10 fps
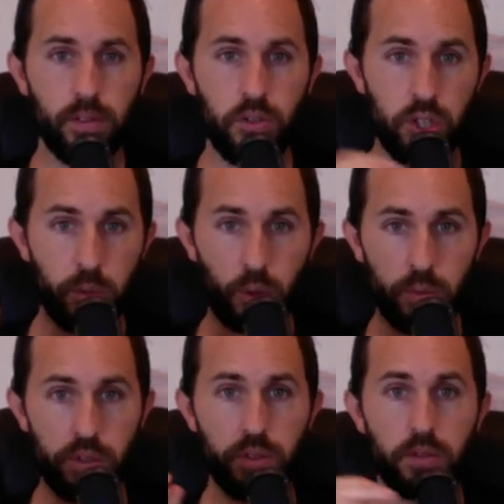Zero
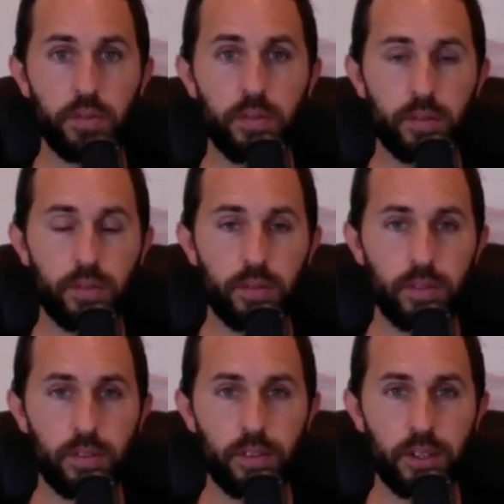reason.
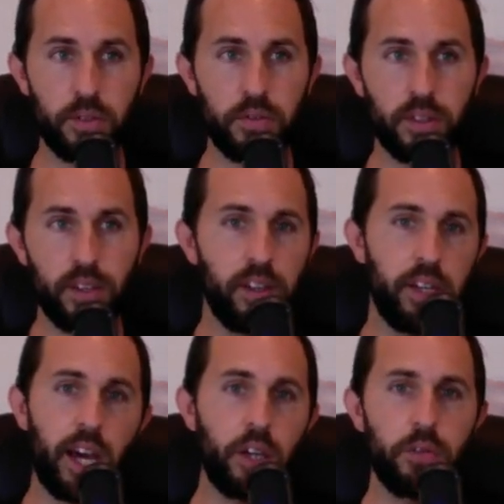Because
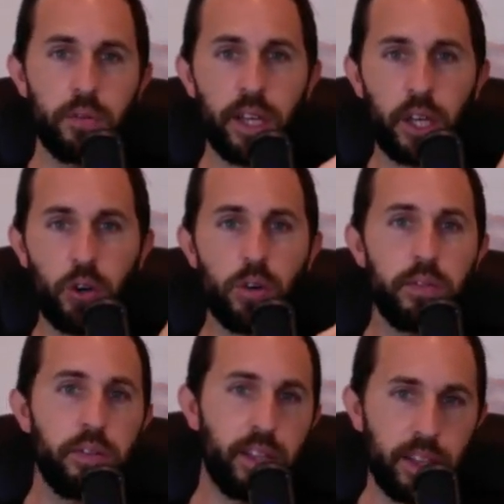now you've let go of
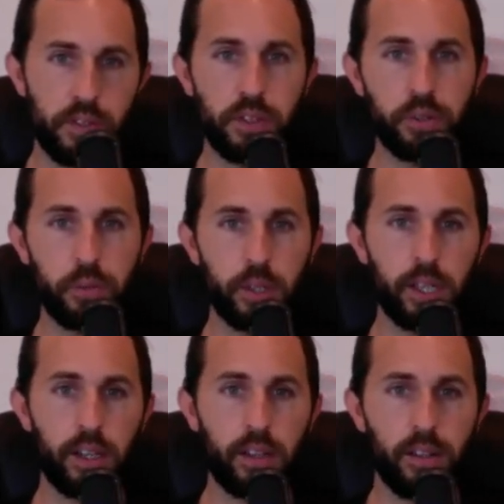the thing that's in your
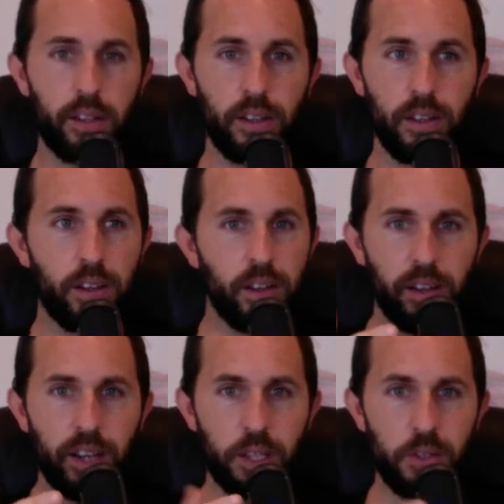way
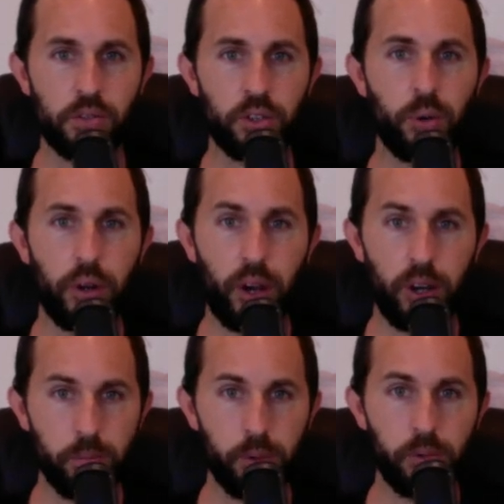and you just go into
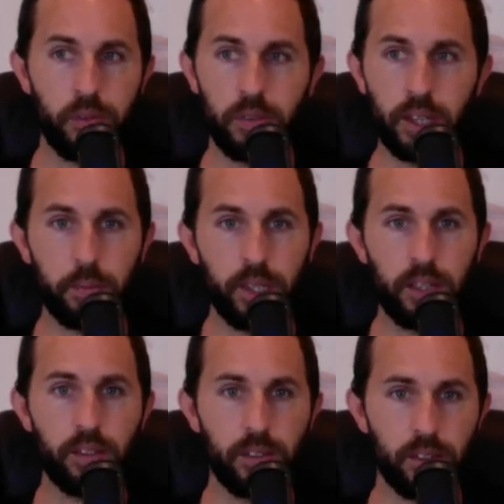hunt mode like me.
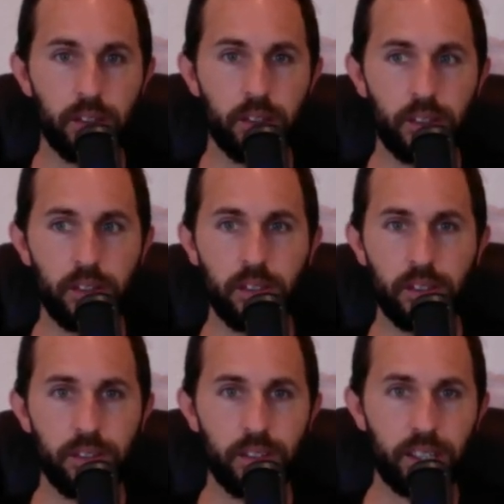
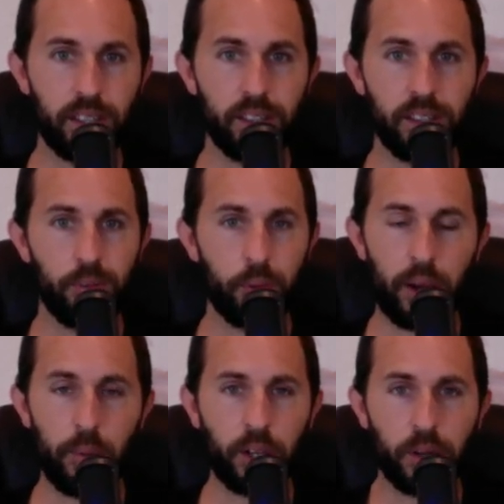Like when I
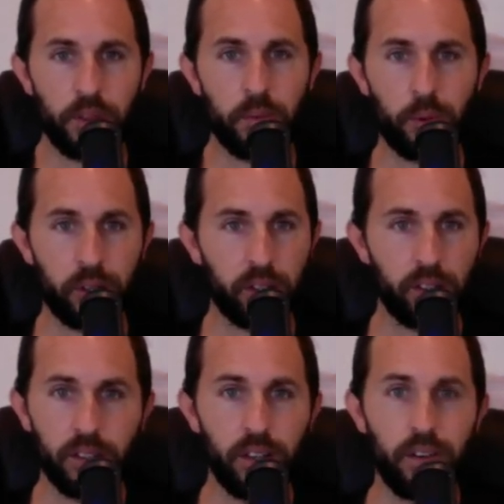wake up in the morning,
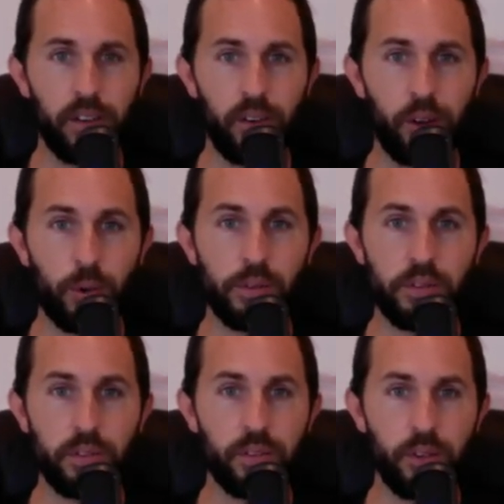no
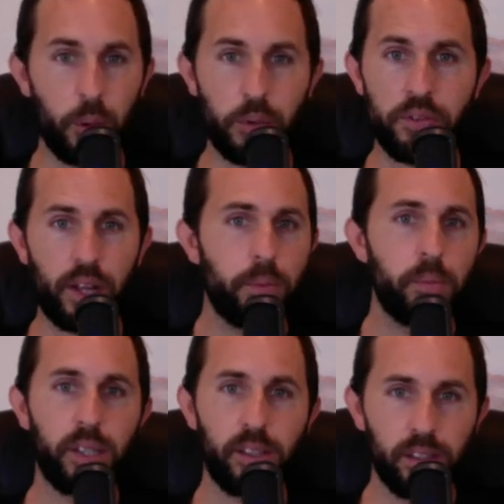one's stopping
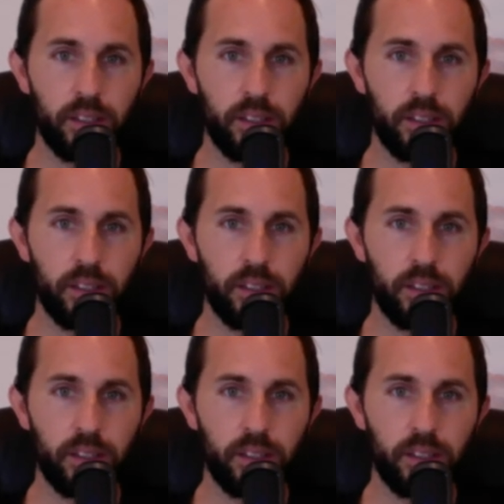me.